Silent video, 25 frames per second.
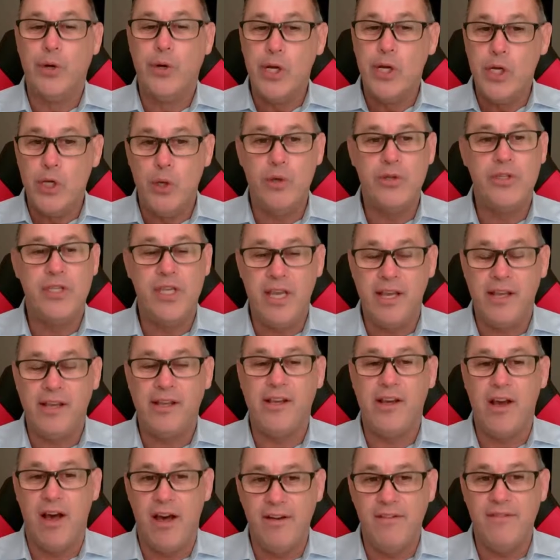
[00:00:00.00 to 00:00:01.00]

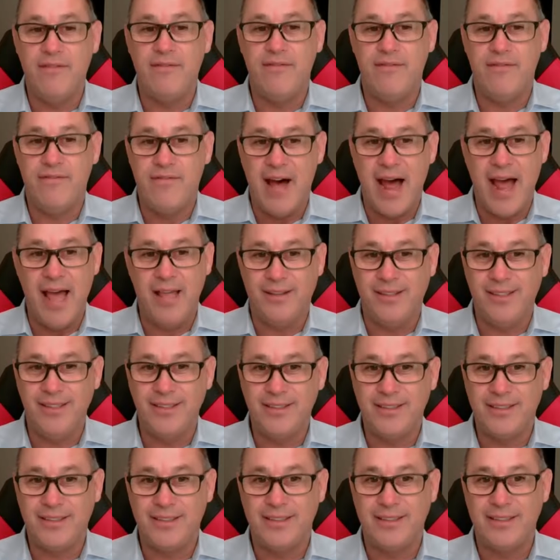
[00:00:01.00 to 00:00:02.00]
reducing gun
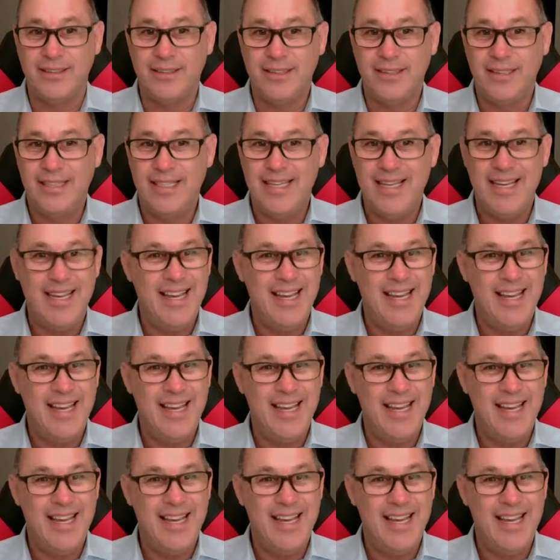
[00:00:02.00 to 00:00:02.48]
violence